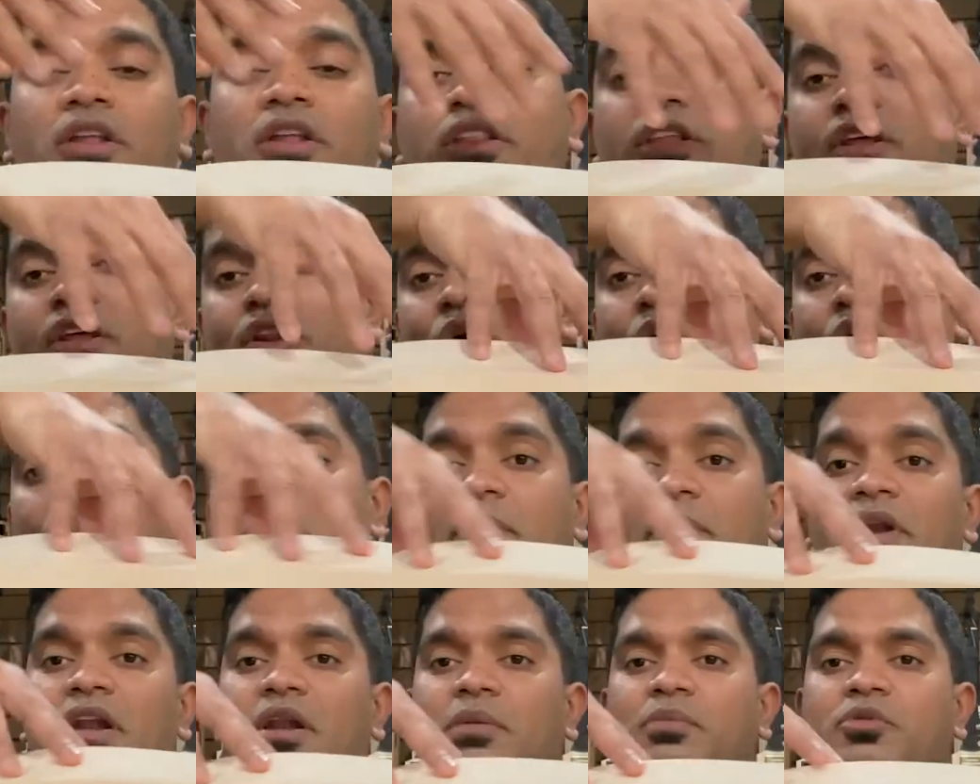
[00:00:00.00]
the lower
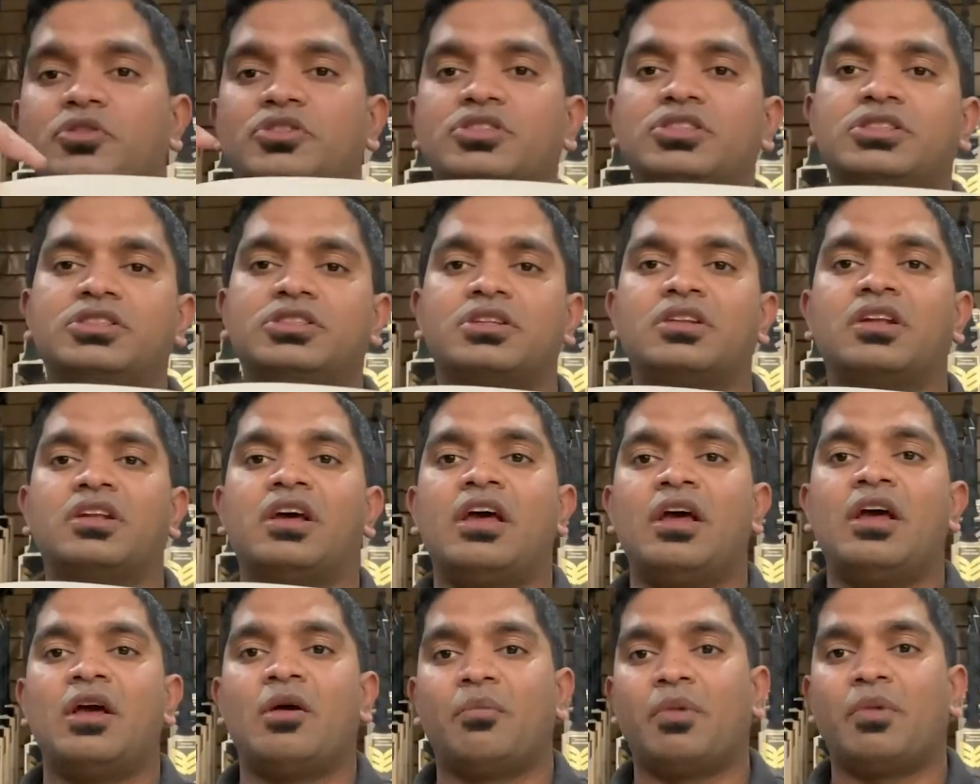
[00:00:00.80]
middle position,
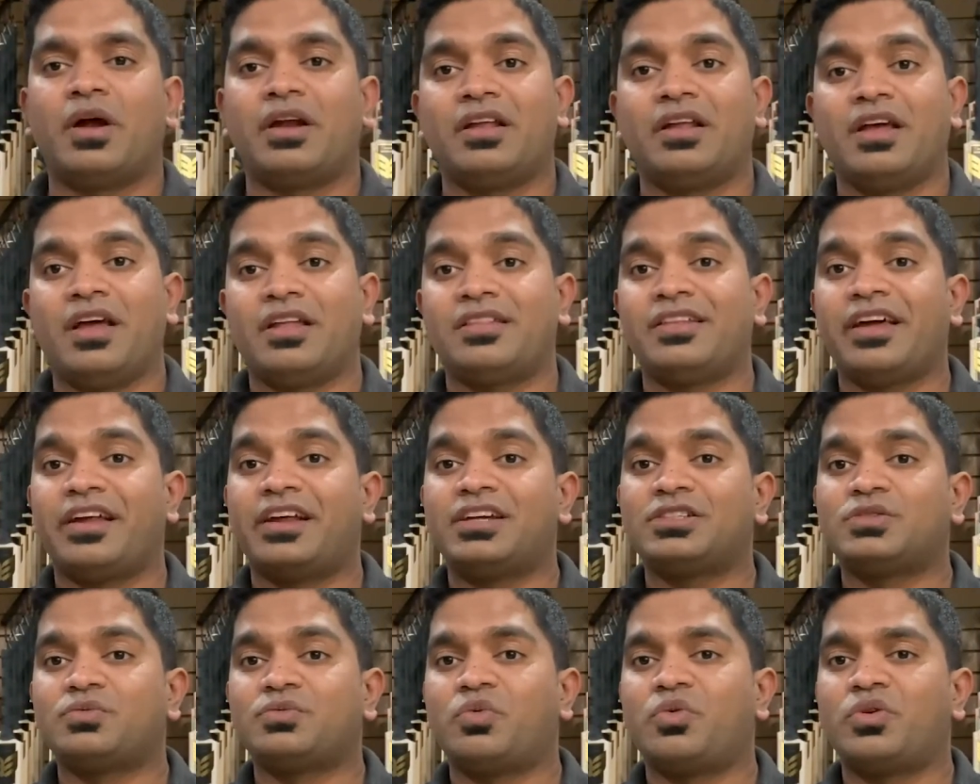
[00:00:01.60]
but there
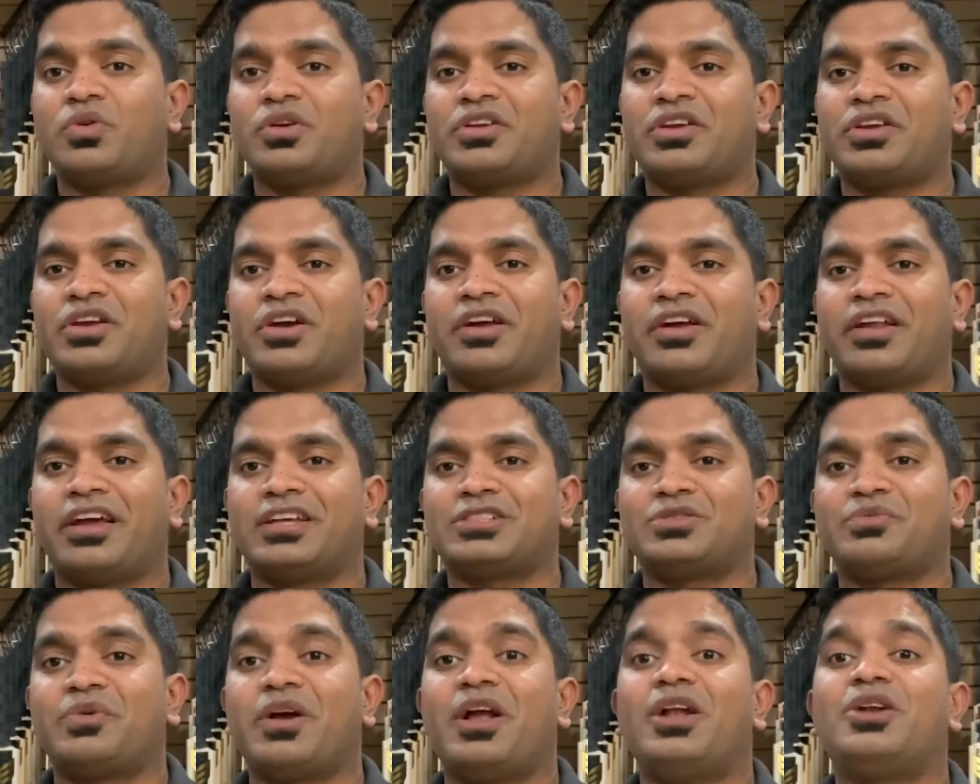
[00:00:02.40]
is wood here as
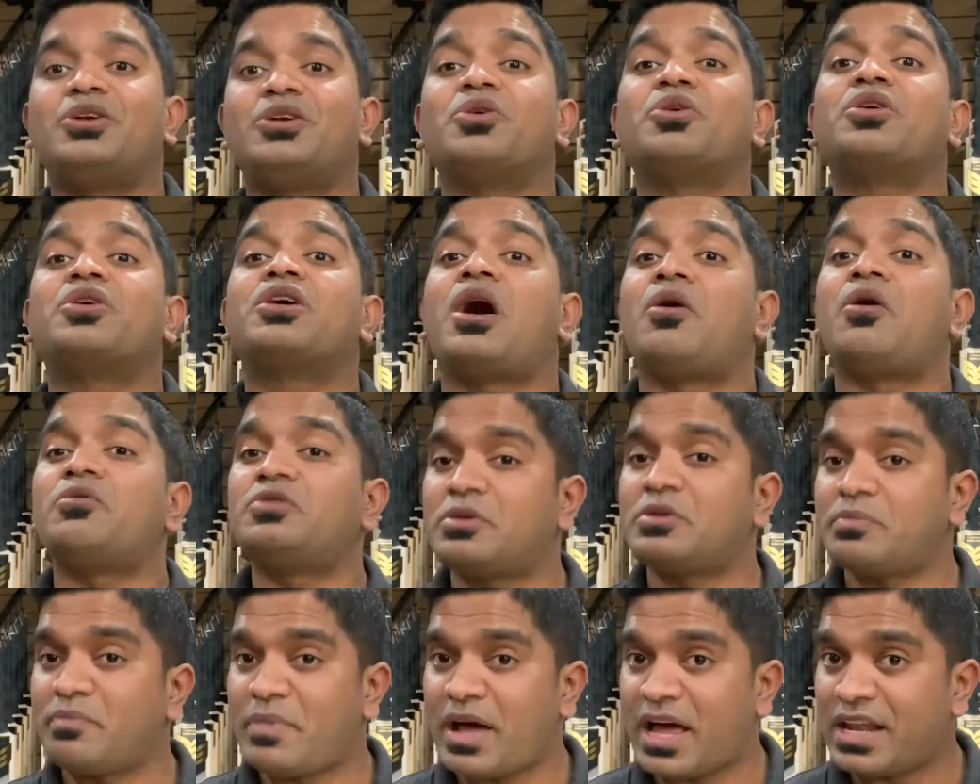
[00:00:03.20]
well to
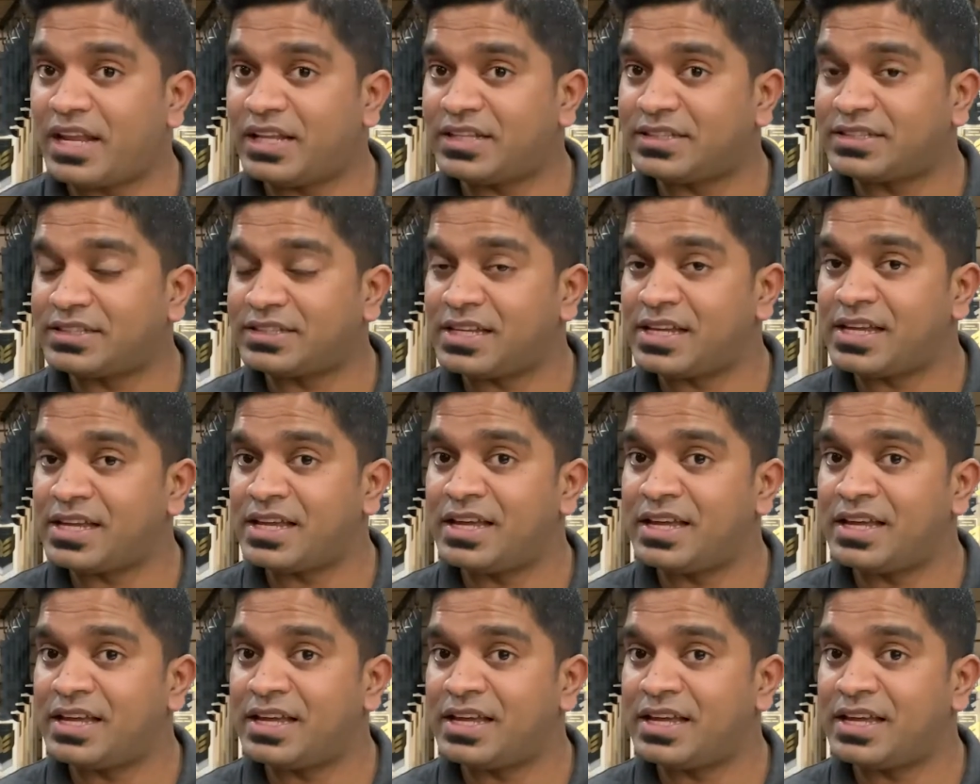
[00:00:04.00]
counterbalance